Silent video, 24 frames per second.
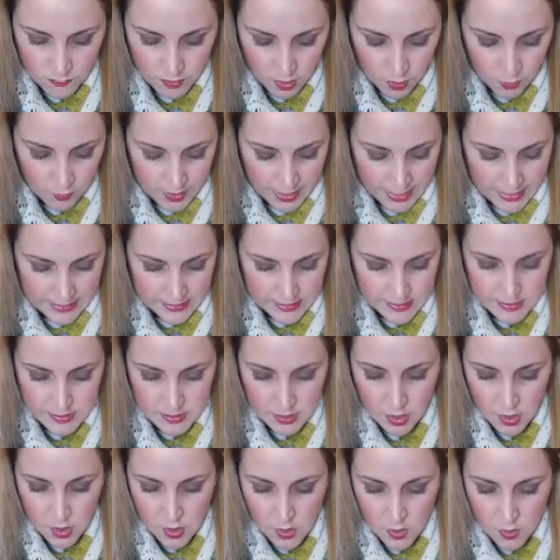Okay,
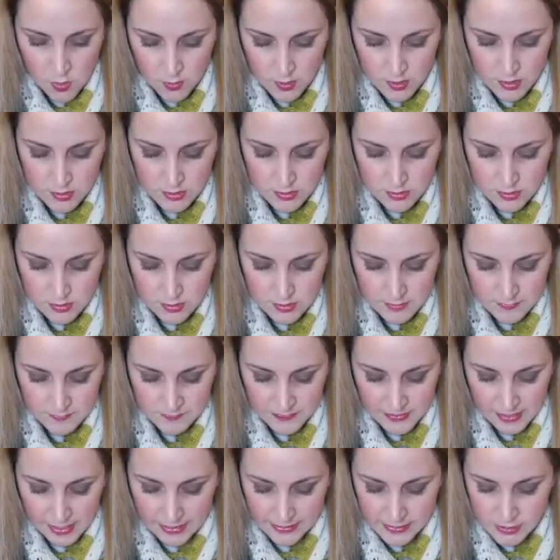so
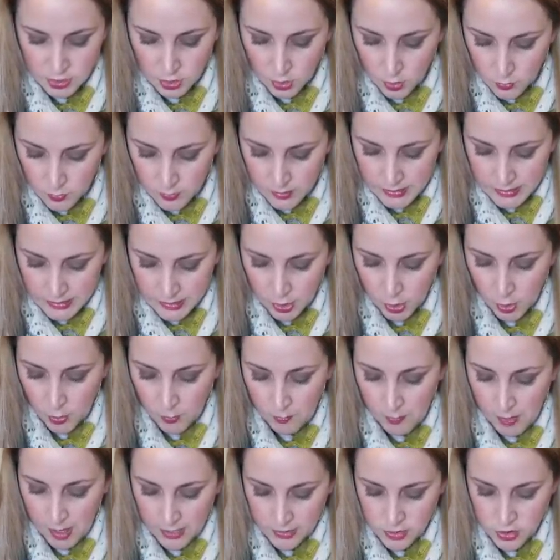I don't really know
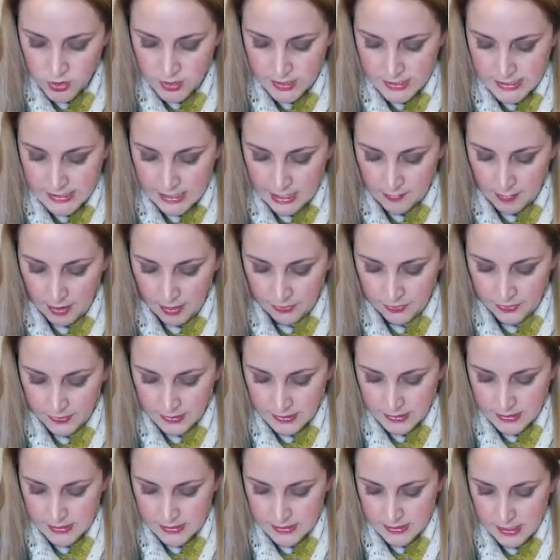much to say about
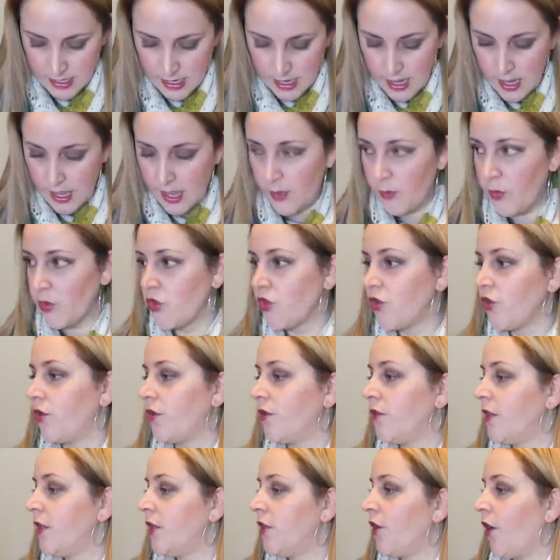this. I will show
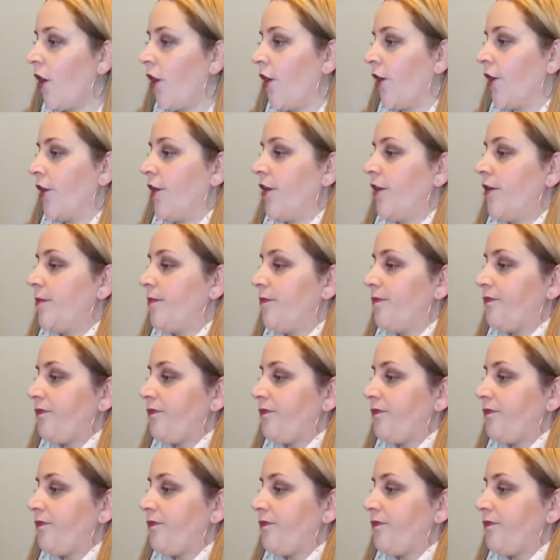you the yarn.